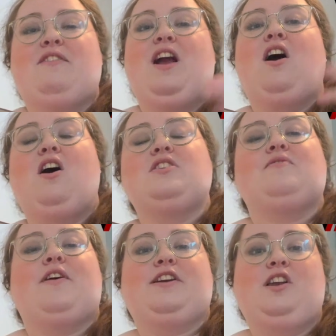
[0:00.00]
hard and
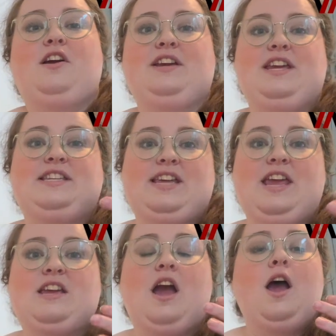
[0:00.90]
very clunky to
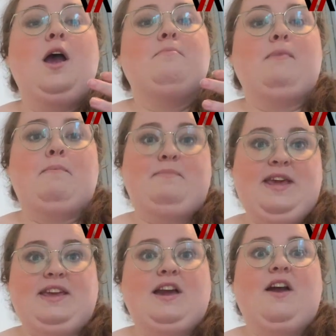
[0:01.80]
take my
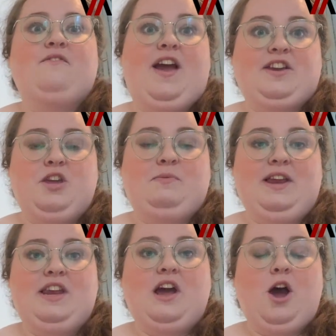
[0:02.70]
big vacuum
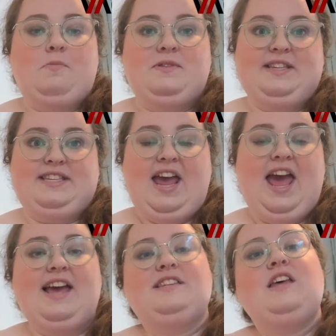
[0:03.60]
cleaner up the
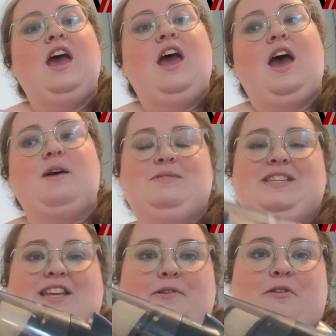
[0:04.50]
stairs. So this
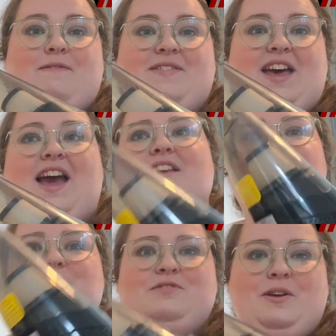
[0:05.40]
is going great for that. And
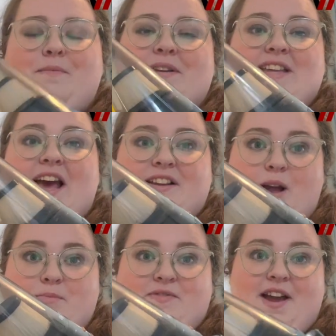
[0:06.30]
also when my dad
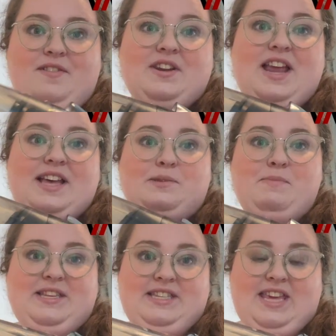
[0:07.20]
comes round and has a
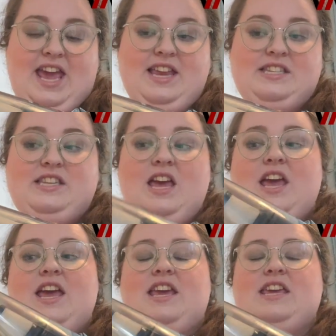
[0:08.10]
biscuit,
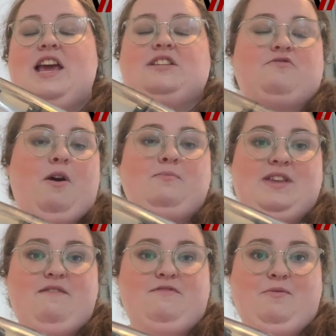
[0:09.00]
he gets crumbs
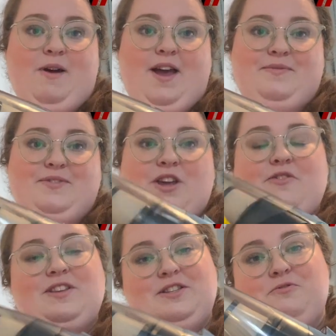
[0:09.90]
everywhere. So
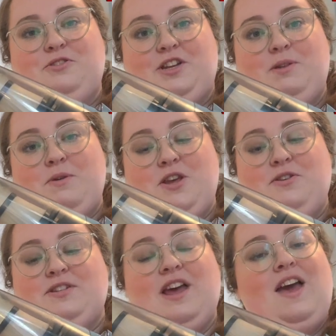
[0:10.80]
this is also going to be
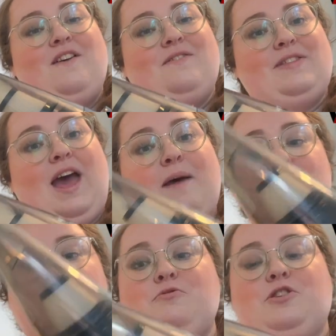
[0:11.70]
used for that.
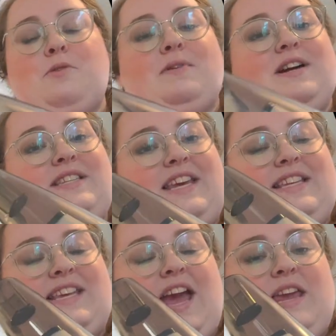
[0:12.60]
But also because it
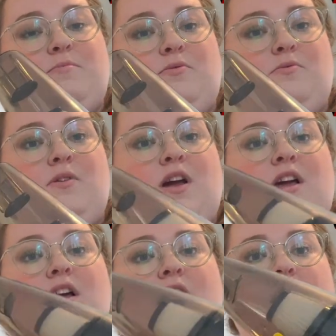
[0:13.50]
is
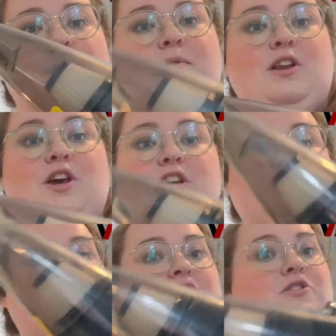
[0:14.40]
cable-less,
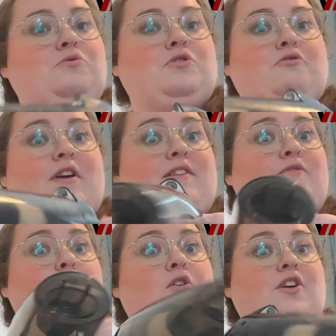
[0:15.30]
this is also great
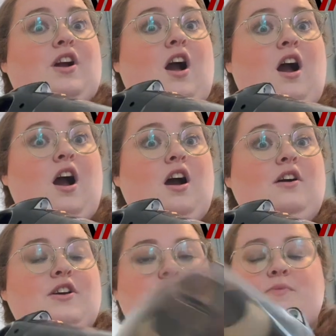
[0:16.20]
for the car
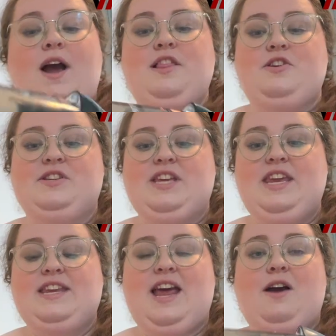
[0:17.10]
as well. You can
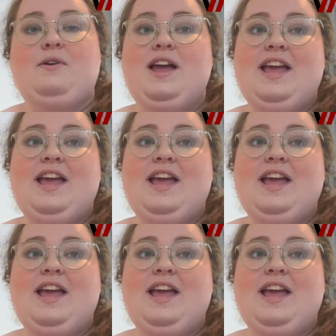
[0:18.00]
take it out,